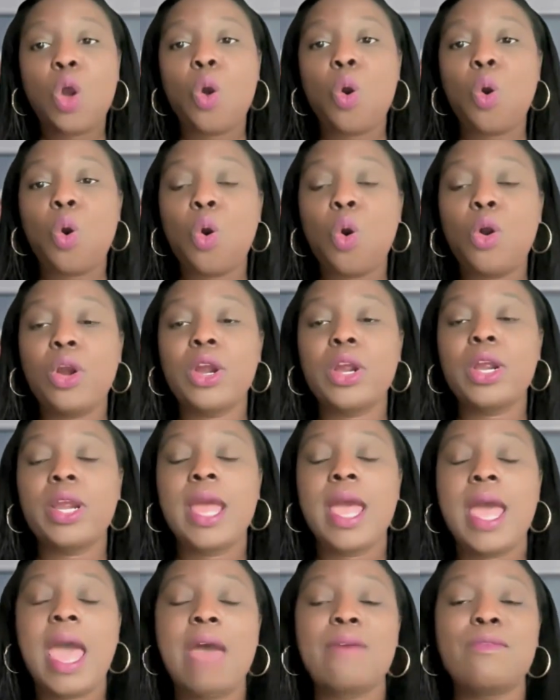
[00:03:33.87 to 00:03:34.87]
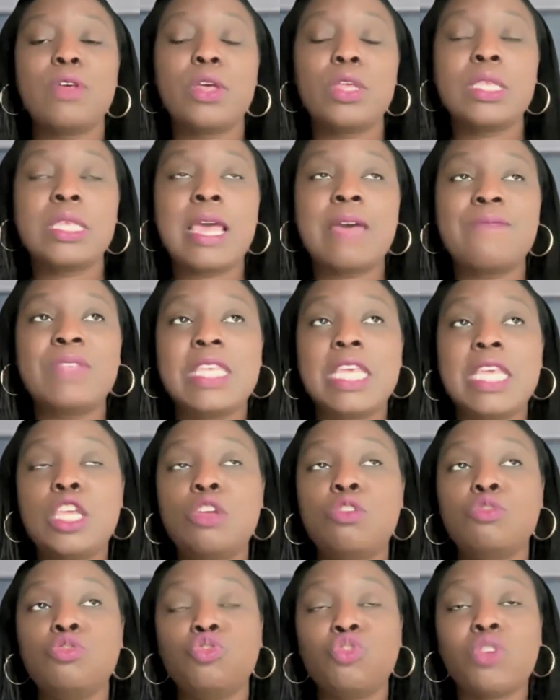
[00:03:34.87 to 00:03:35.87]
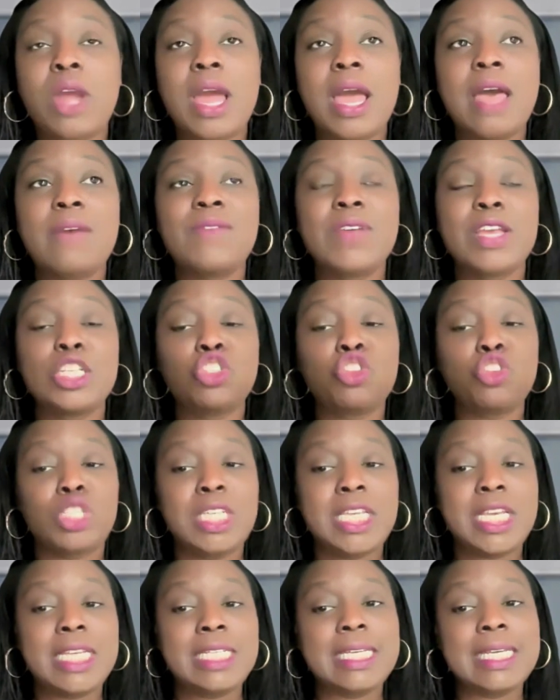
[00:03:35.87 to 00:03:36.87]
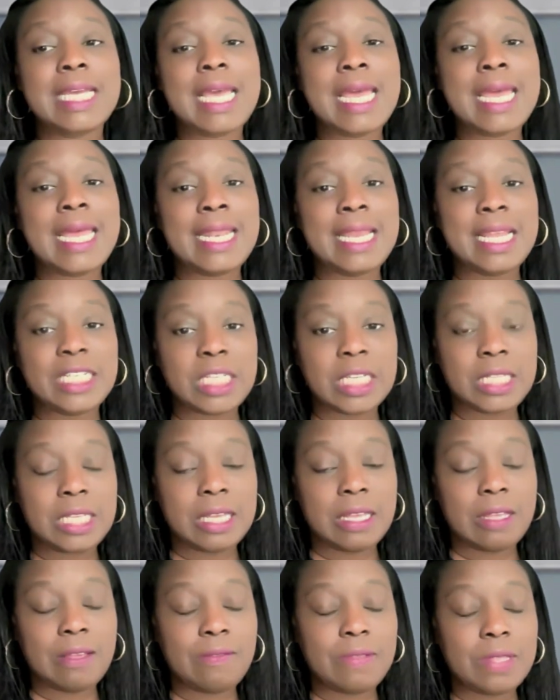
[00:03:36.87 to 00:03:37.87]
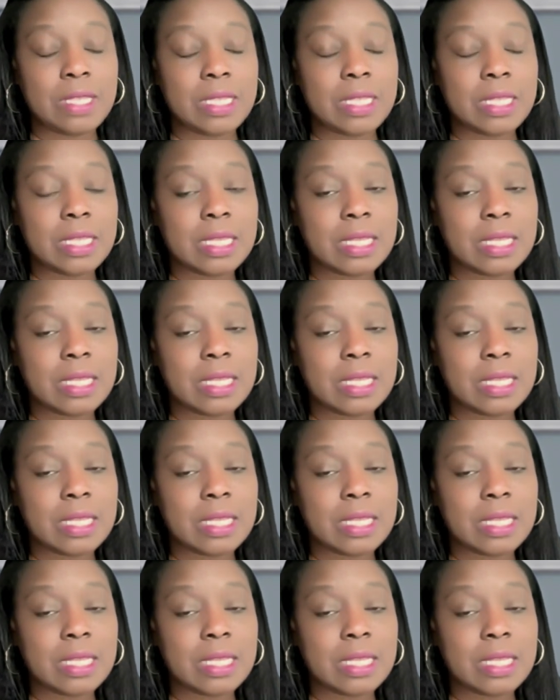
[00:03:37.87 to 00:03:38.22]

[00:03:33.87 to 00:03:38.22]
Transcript: or have seen you drive strategic initiatives.